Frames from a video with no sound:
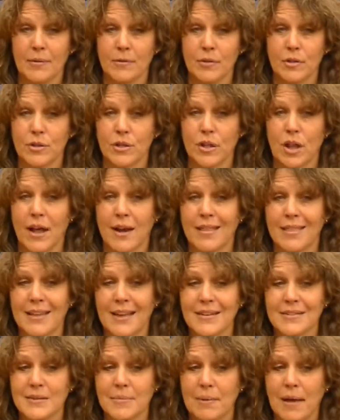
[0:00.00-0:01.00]
learned a lot of
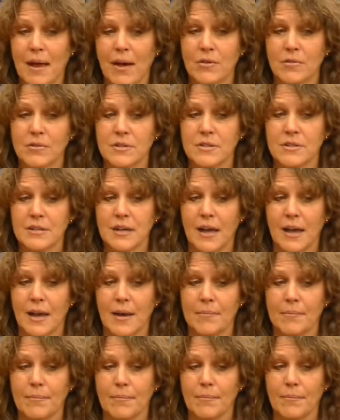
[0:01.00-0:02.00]
things about
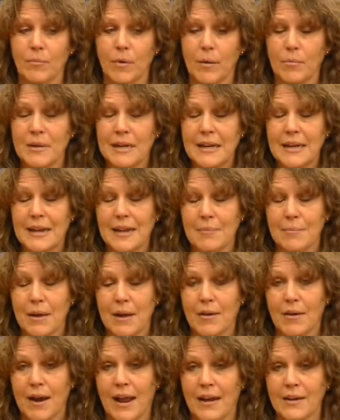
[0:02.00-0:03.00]
what we need to get
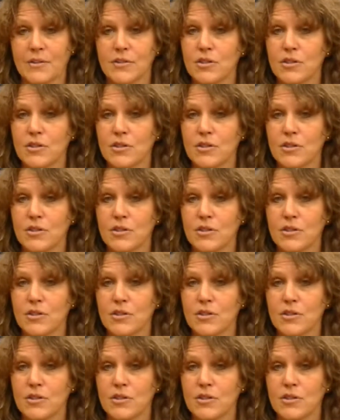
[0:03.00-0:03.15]
better at.